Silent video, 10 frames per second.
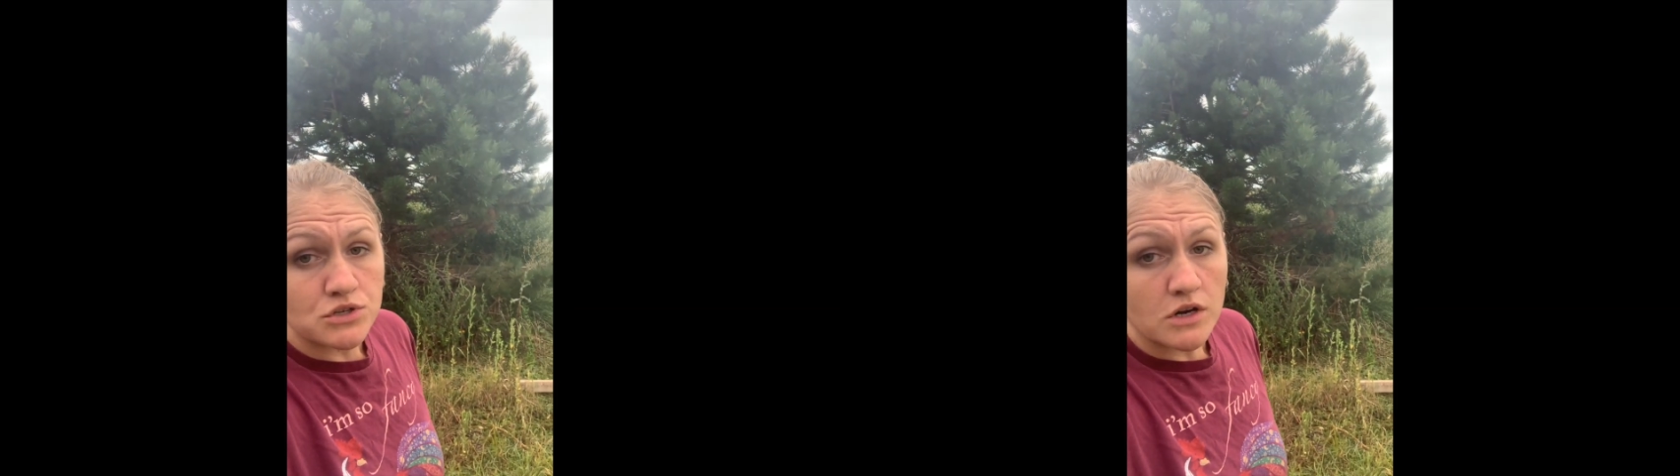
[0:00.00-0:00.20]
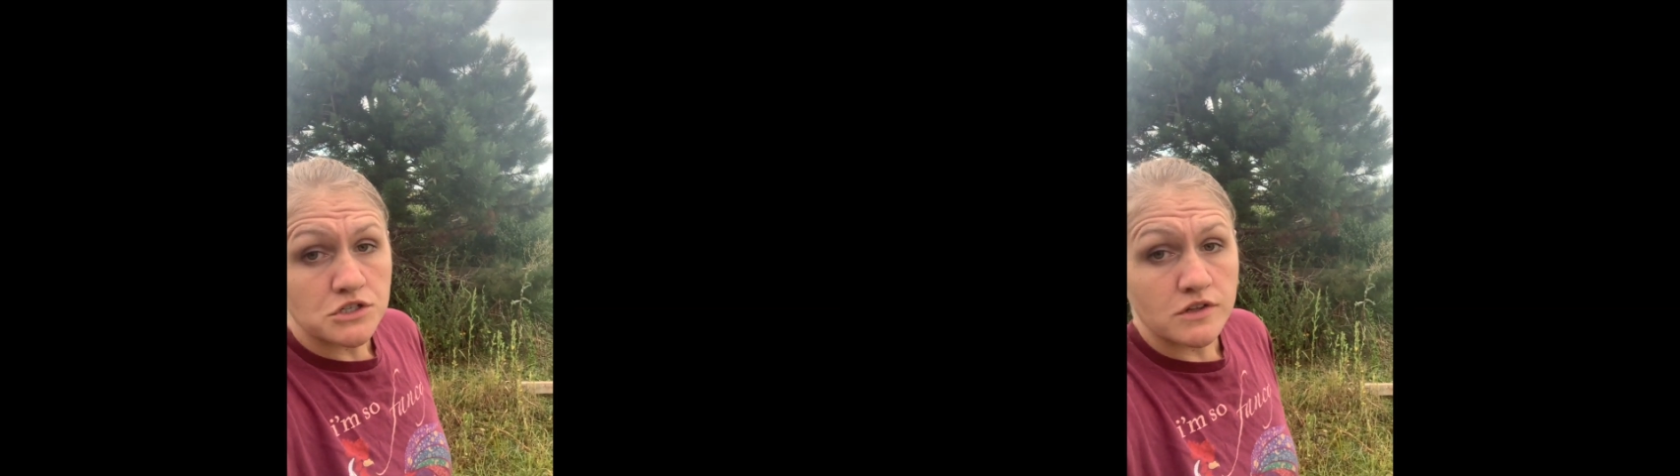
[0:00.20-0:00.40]

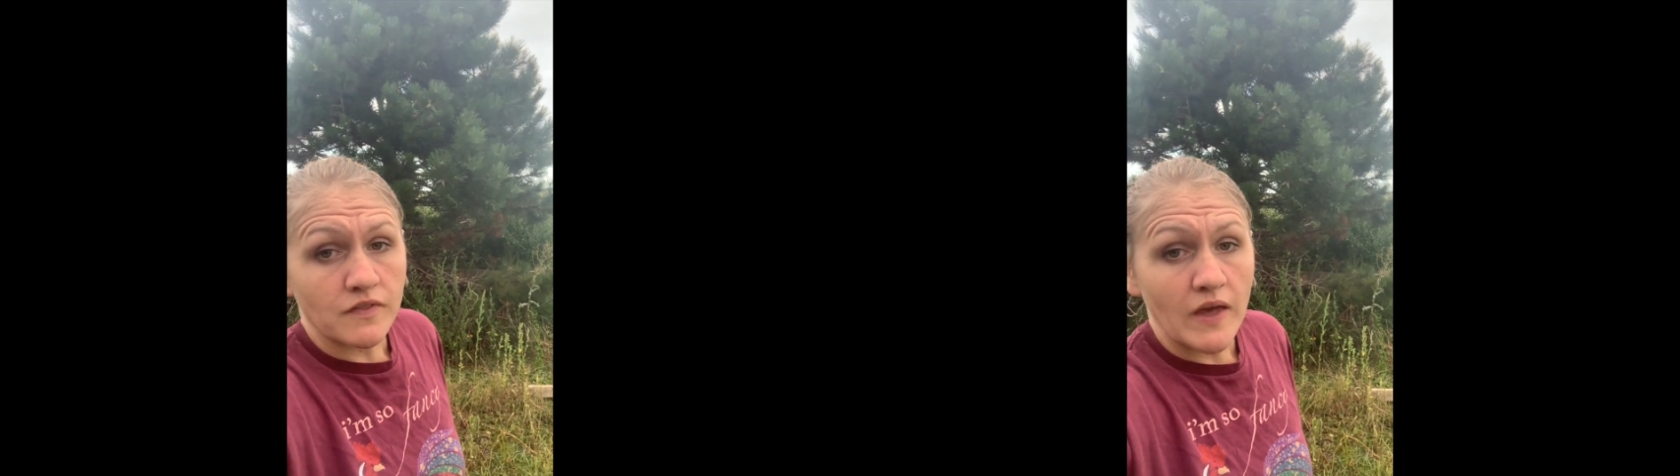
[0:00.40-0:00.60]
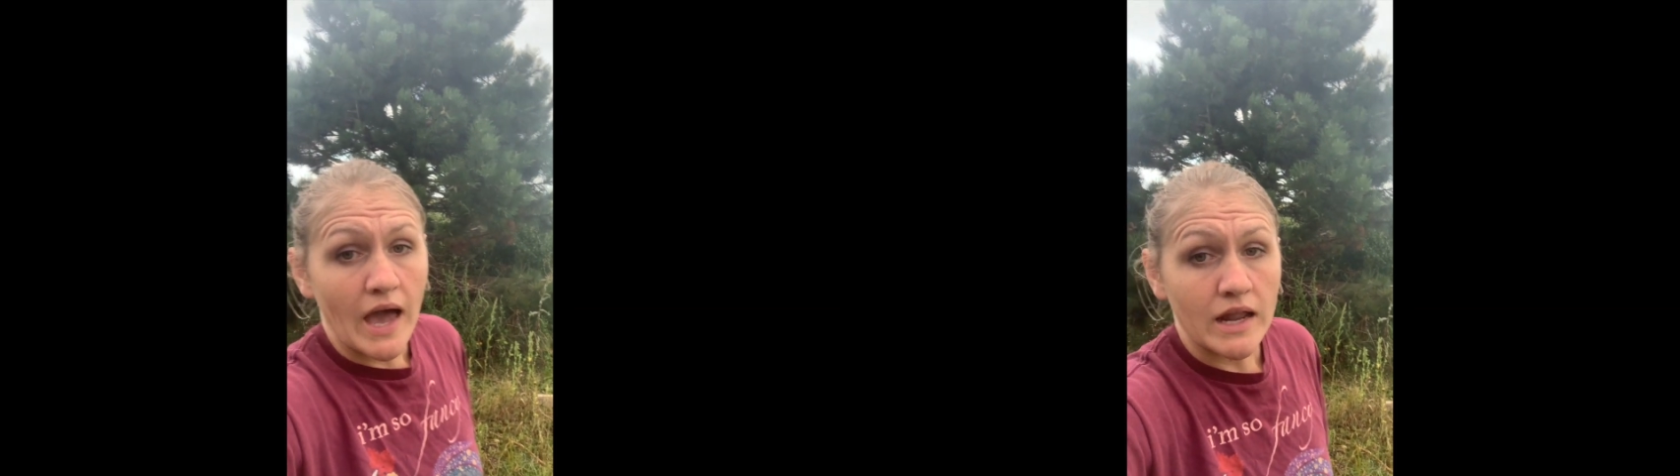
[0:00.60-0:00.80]
structure that
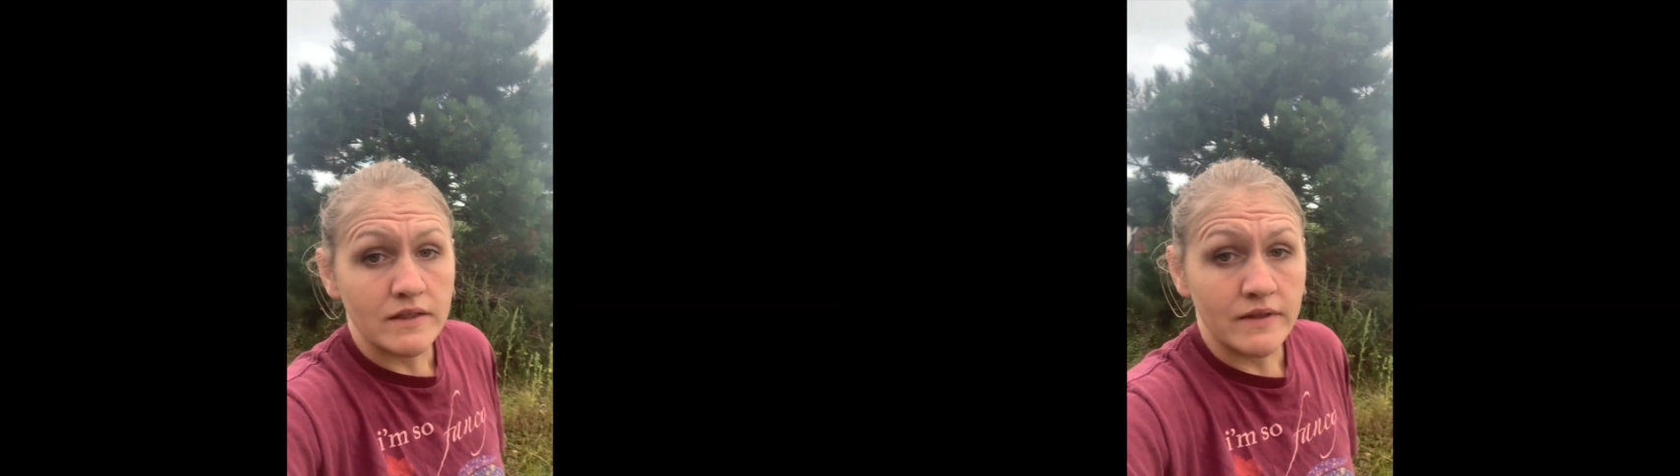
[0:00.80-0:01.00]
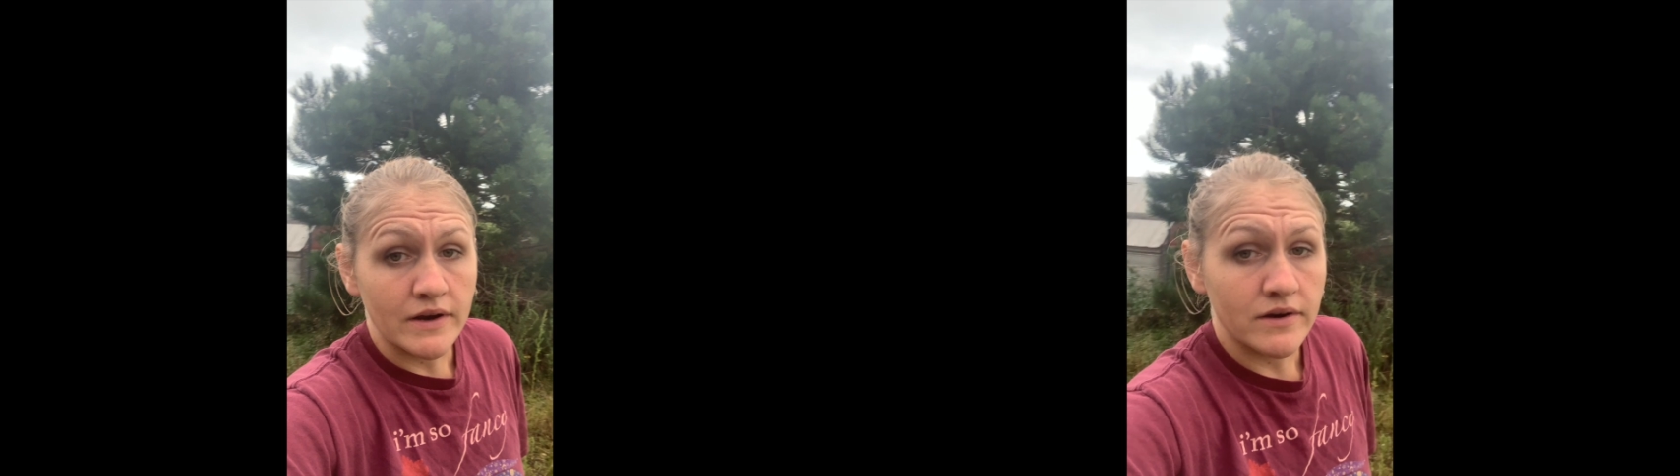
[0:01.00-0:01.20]
they had in
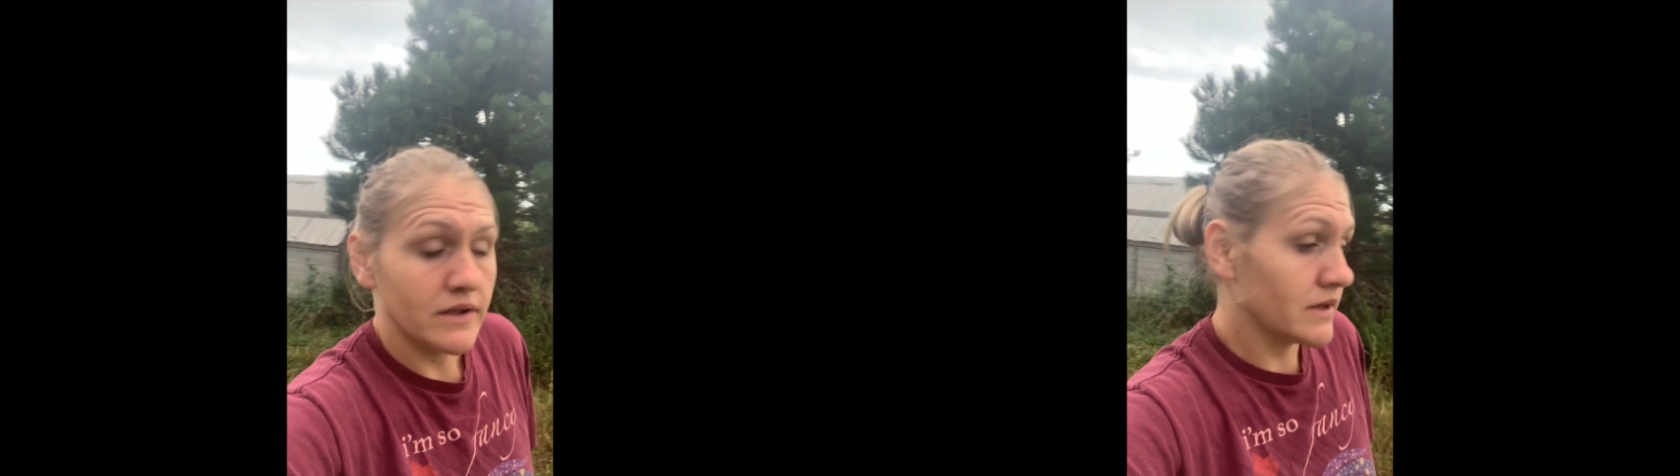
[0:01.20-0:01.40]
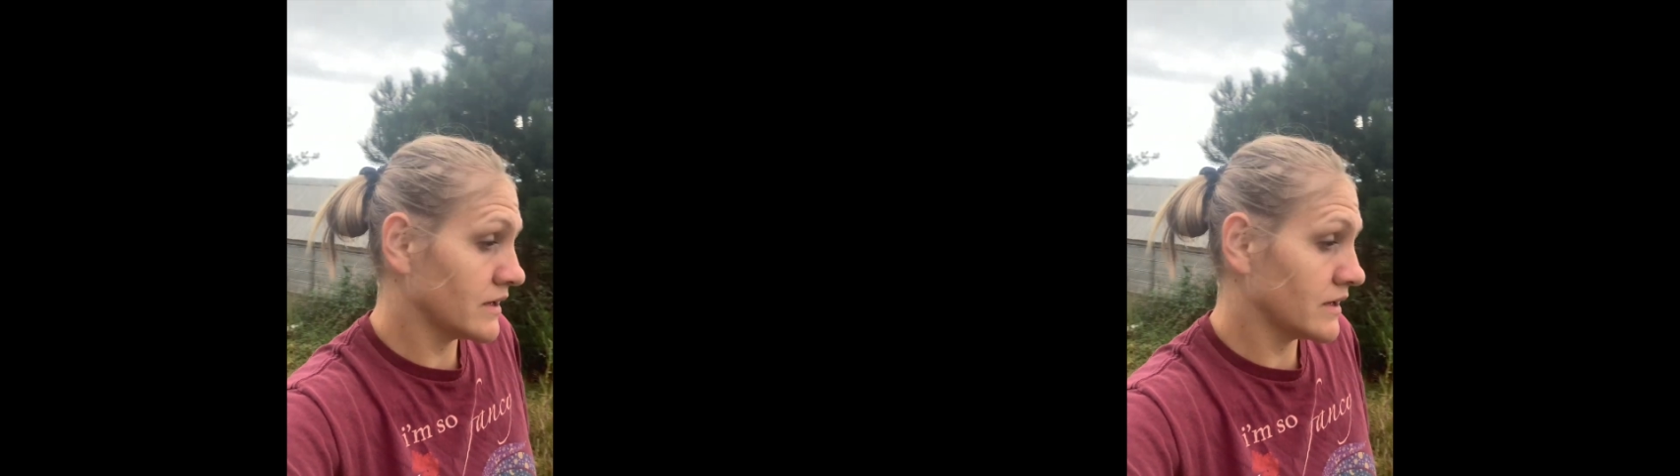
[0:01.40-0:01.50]
there,